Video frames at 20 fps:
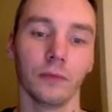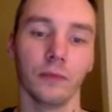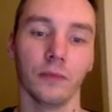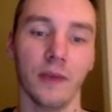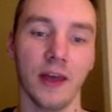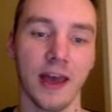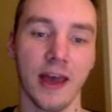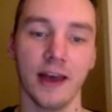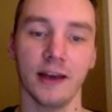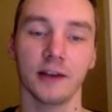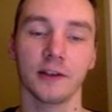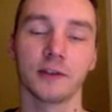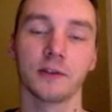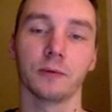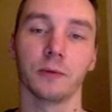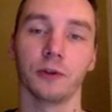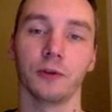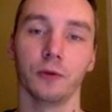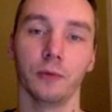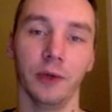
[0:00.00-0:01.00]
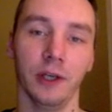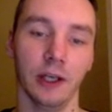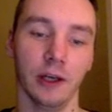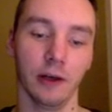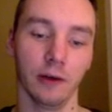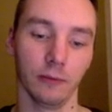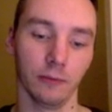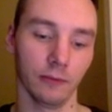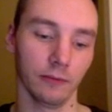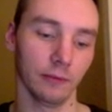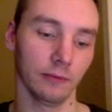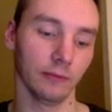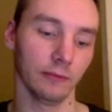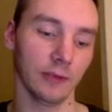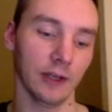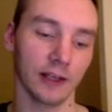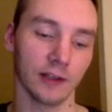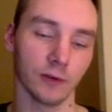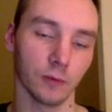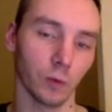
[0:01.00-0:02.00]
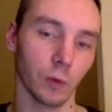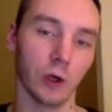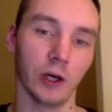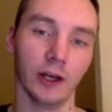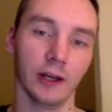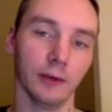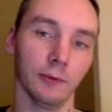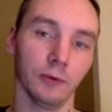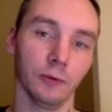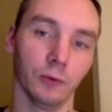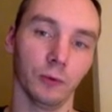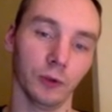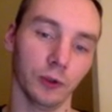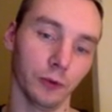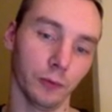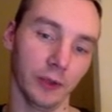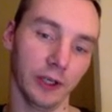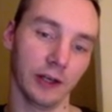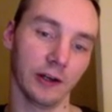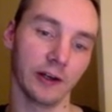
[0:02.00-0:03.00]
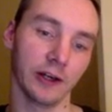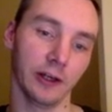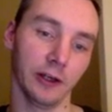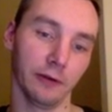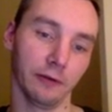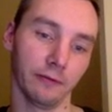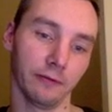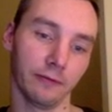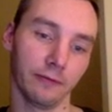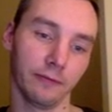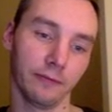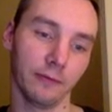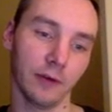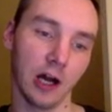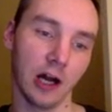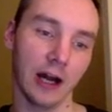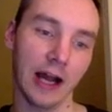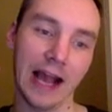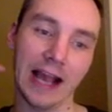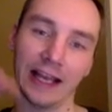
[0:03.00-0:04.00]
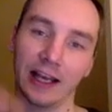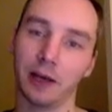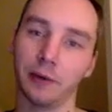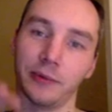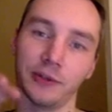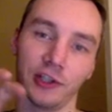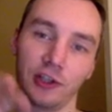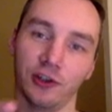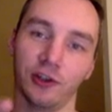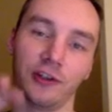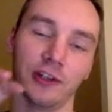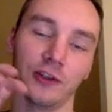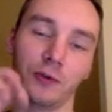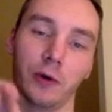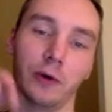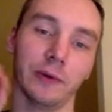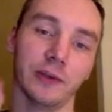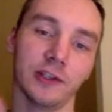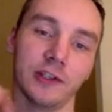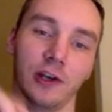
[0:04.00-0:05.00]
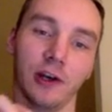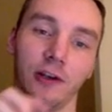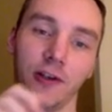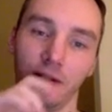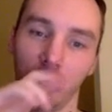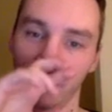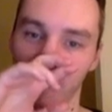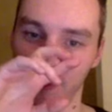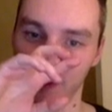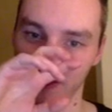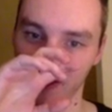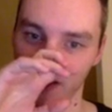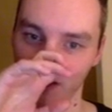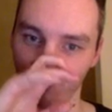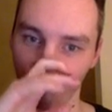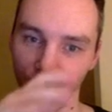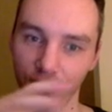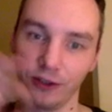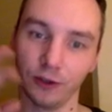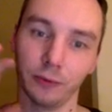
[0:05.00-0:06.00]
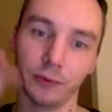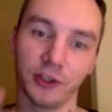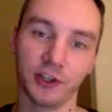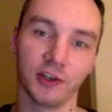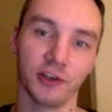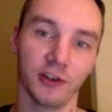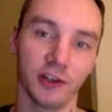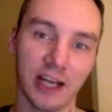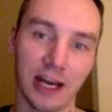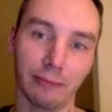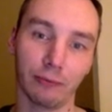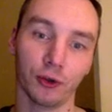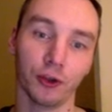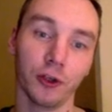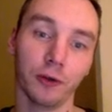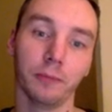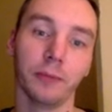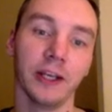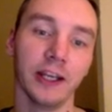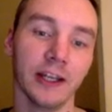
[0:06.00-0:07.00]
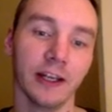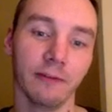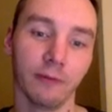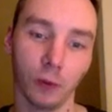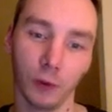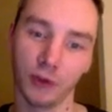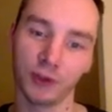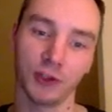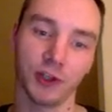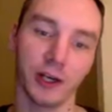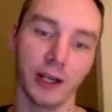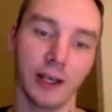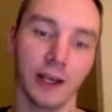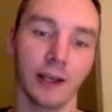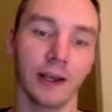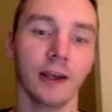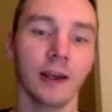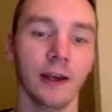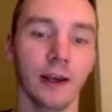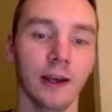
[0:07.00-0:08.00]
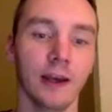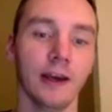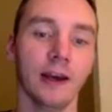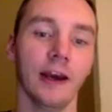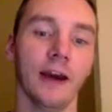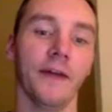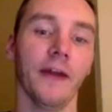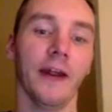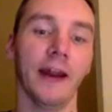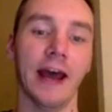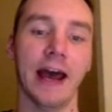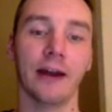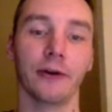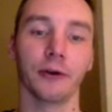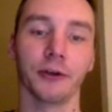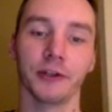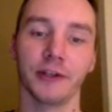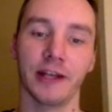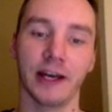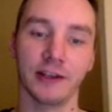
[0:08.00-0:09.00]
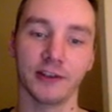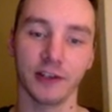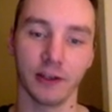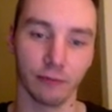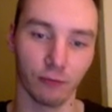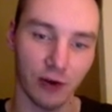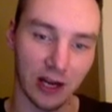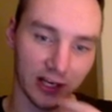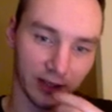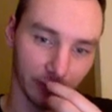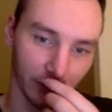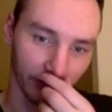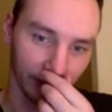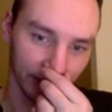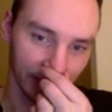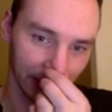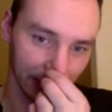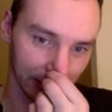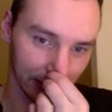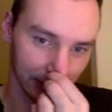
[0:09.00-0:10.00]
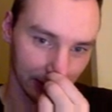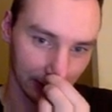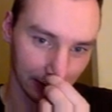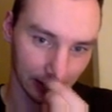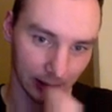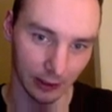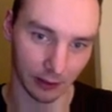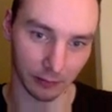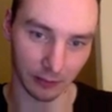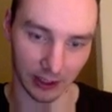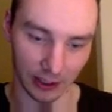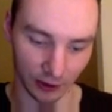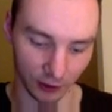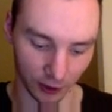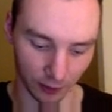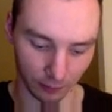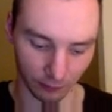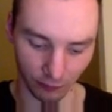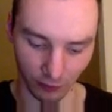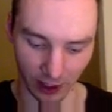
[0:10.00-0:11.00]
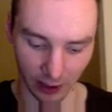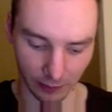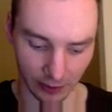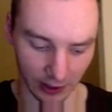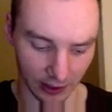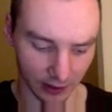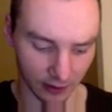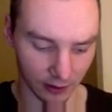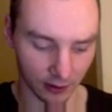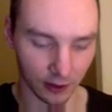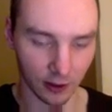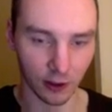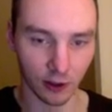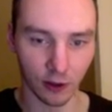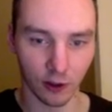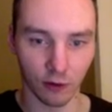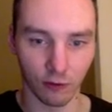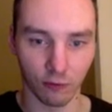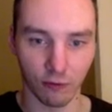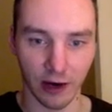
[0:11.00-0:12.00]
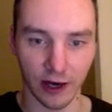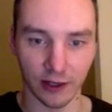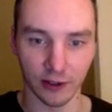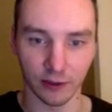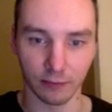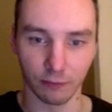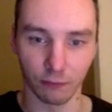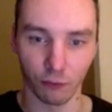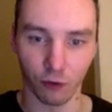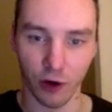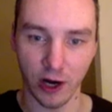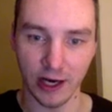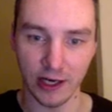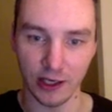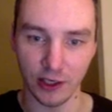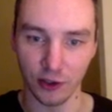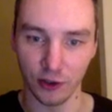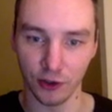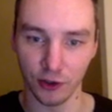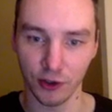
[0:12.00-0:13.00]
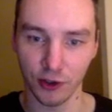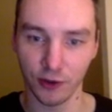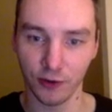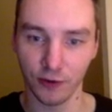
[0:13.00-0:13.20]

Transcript: x, which will be our x and y, which will be our kind of our anchor position. That's where we started. That's the real position the camera should be in if it wasn't shaking. And then add on to that some random offset, and it should really be random range